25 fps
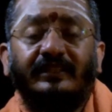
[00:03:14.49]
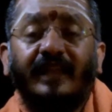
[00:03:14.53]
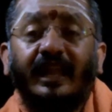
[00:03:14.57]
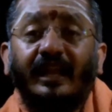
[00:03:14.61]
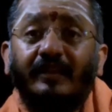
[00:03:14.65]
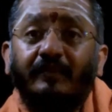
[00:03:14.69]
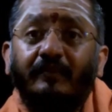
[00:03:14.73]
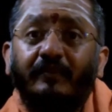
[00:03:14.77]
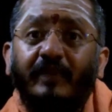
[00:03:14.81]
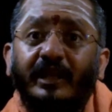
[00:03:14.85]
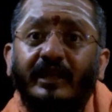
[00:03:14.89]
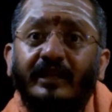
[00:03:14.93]

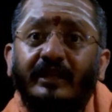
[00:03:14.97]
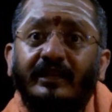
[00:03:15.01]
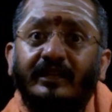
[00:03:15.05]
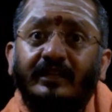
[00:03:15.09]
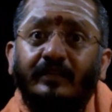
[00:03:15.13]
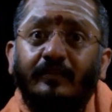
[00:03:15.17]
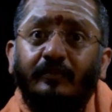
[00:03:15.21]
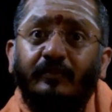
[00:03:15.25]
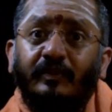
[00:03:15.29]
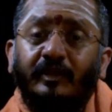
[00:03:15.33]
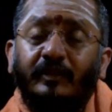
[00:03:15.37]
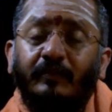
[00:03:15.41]
That
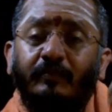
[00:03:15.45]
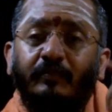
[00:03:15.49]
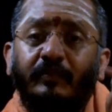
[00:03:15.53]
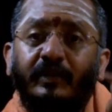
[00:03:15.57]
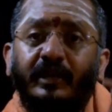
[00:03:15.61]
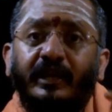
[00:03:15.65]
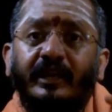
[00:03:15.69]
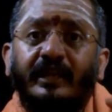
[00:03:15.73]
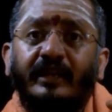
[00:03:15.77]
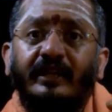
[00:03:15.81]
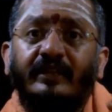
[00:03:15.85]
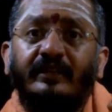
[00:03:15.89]
mental
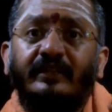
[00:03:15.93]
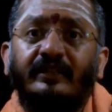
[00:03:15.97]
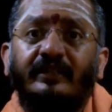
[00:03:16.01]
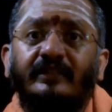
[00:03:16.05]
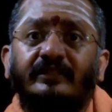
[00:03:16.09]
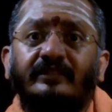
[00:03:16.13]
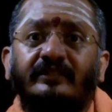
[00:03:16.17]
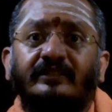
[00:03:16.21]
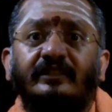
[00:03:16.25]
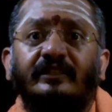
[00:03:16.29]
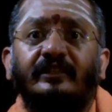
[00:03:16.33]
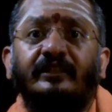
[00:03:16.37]

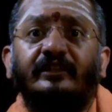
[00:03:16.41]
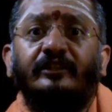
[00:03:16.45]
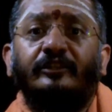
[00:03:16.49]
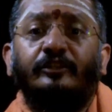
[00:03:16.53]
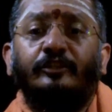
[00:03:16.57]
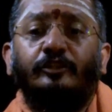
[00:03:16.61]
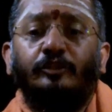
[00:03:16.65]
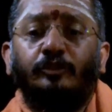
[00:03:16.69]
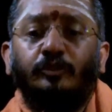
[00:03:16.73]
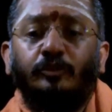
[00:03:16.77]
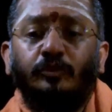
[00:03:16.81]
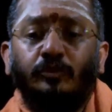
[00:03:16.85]
preparedness
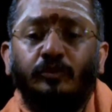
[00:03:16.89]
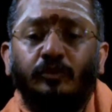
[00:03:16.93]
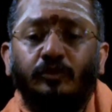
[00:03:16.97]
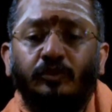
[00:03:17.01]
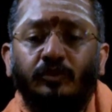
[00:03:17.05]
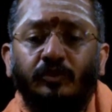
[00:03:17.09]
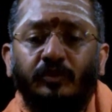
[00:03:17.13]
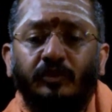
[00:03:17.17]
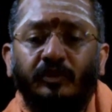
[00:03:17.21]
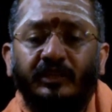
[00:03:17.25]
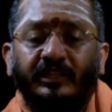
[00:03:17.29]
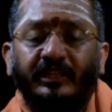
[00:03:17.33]
to
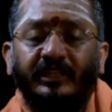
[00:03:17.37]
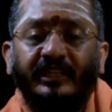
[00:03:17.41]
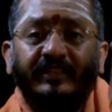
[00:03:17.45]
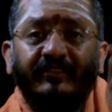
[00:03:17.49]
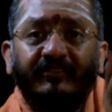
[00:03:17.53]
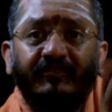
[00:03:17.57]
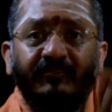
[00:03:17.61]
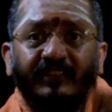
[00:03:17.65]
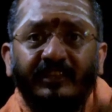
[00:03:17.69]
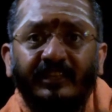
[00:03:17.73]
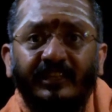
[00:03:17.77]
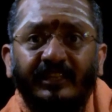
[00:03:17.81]

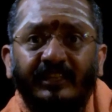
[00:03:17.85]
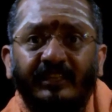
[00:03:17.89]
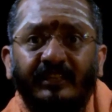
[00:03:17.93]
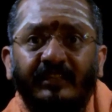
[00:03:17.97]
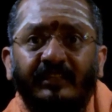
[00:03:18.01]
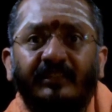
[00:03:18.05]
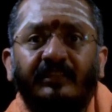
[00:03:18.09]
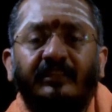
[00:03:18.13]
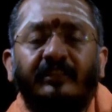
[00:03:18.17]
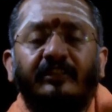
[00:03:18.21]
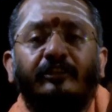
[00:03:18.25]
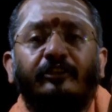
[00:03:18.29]
give in
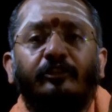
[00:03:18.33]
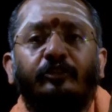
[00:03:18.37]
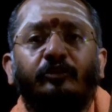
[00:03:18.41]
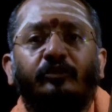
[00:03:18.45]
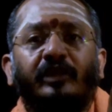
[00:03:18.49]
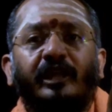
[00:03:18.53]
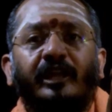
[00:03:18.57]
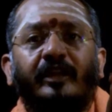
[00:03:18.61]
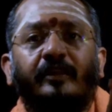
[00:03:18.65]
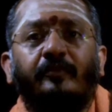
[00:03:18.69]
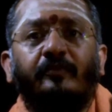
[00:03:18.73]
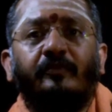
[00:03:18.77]

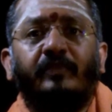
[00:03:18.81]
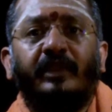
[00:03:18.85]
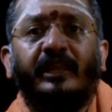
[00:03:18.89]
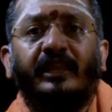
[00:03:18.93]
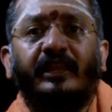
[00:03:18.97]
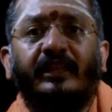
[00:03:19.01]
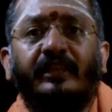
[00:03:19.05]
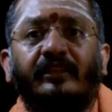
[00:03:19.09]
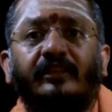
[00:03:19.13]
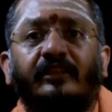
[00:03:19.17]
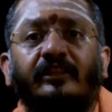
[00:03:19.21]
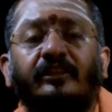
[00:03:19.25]
to that
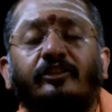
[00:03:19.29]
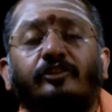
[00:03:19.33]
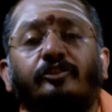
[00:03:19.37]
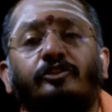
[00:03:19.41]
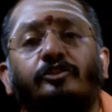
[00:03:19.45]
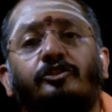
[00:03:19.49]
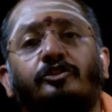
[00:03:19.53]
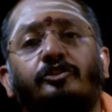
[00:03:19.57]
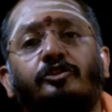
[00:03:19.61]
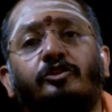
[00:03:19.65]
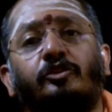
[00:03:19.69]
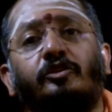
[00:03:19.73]
pain
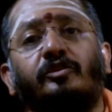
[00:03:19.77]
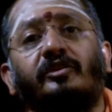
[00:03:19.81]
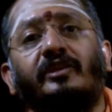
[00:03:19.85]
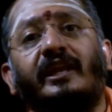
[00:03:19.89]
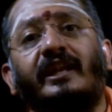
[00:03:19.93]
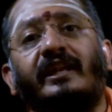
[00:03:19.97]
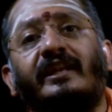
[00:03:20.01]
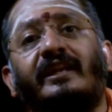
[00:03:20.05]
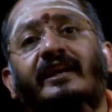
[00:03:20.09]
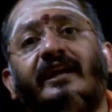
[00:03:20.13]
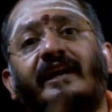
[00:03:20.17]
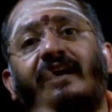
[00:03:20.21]
so
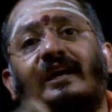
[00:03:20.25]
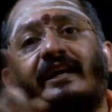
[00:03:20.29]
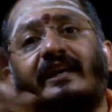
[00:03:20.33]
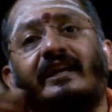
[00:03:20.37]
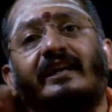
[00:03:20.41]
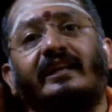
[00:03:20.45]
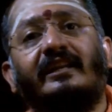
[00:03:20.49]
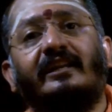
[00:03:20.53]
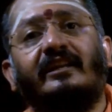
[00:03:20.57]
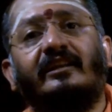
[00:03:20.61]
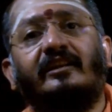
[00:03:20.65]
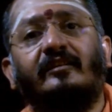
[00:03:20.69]
that I
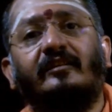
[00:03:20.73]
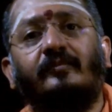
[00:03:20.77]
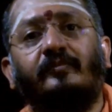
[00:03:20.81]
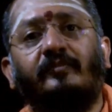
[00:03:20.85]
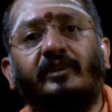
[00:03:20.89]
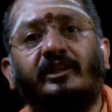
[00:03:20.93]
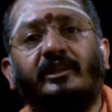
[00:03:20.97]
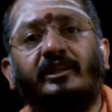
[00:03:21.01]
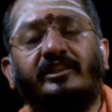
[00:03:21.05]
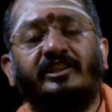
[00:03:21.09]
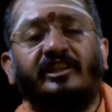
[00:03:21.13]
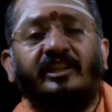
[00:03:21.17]
can
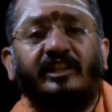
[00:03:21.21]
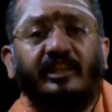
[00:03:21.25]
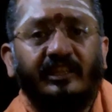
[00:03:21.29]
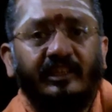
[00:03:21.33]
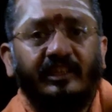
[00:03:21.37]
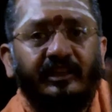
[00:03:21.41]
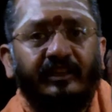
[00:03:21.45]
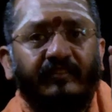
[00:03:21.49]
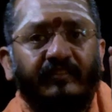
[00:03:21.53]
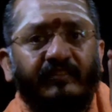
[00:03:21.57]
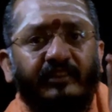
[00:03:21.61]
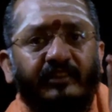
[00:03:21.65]
accomplish,
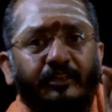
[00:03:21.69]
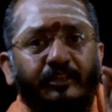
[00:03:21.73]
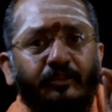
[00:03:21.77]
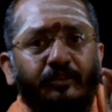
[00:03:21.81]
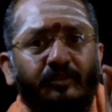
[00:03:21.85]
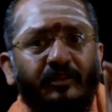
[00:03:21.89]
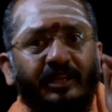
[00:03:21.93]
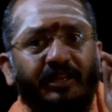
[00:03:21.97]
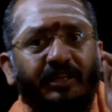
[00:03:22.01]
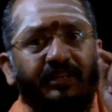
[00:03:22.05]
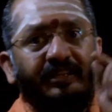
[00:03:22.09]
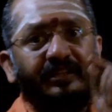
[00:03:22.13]
give in
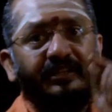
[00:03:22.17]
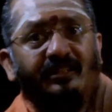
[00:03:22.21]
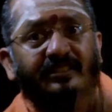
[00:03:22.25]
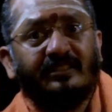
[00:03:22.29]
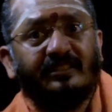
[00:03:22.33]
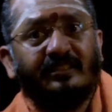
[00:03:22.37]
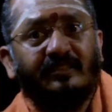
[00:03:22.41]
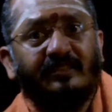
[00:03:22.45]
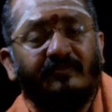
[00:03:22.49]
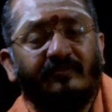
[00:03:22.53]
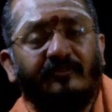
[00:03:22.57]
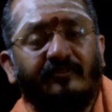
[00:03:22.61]
to that
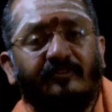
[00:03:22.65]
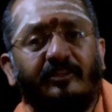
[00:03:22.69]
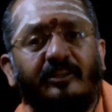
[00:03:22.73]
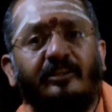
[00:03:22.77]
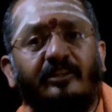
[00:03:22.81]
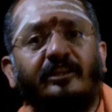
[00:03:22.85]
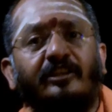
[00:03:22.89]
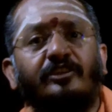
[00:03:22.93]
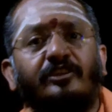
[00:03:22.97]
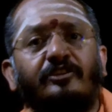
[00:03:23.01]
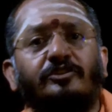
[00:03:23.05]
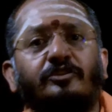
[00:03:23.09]

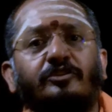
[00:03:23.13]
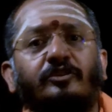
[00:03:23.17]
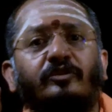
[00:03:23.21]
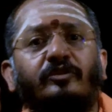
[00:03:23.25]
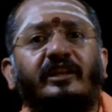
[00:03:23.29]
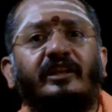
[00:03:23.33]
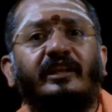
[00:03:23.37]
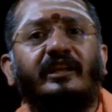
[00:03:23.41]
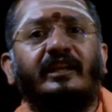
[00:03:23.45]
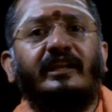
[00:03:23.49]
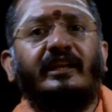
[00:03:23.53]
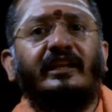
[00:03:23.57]
discomfort so
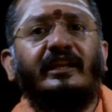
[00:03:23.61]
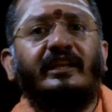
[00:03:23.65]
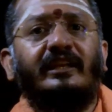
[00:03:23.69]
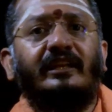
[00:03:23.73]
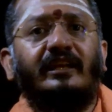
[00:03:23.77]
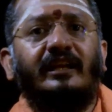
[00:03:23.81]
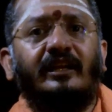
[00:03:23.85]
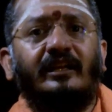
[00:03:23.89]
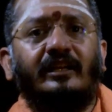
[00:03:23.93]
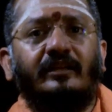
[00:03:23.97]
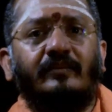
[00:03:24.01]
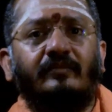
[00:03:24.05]
that I can
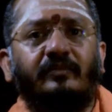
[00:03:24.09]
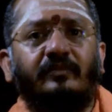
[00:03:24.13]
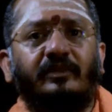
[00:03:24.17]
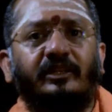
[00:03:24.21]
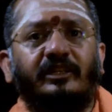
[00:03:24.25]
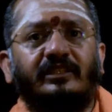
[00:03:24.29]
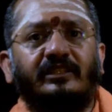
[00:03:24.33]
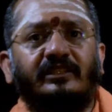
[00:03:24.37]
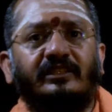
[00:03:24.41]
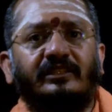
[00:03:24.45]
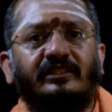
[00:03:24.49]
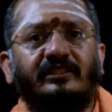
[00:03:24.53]

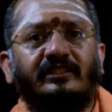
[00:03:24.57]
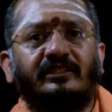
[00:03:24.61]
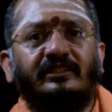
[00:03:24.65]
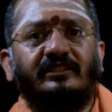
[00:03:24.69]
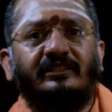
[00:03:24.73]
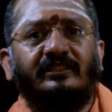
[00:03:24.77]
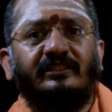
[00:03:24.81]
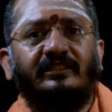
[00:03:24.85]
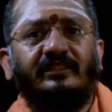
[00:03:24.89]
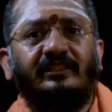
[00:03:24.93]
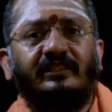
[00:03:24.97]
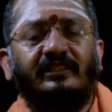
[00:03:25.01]
accomplish.
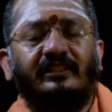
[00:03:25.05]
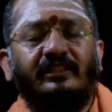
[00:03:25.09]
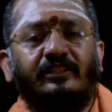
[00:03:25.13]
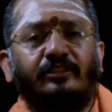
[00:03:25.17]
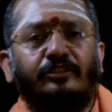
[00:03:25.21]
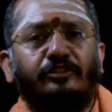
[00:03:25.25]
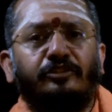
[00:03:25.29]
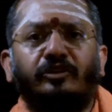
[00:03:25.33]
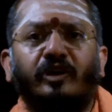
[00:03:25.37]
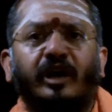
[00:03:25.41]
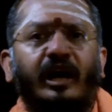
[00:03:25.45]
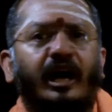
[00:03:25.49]

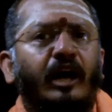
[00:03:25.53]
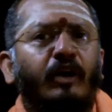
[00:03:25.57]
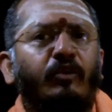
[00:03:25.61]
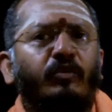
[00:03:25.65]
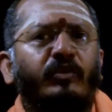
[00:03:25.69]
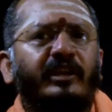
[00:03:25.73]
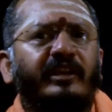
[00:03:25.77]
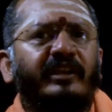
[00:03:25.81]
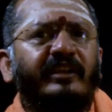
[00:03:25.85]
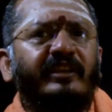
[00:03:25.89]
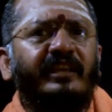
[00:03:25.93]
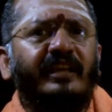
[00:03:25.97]
So how
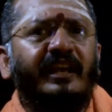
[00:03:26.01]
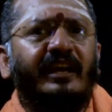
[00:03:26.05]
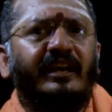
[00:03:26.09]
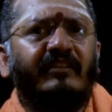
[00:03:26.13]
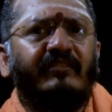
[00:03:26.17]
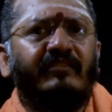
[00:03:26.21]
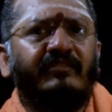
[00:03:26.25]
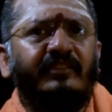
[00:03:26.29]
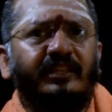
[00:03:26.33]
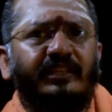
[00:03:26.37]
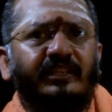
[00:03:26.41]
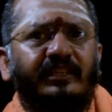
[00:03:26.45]
ready
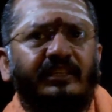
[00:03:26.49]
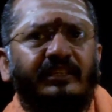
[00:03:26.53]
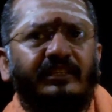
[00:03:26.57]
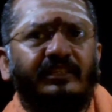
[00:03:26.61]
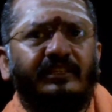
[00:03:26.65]
are we?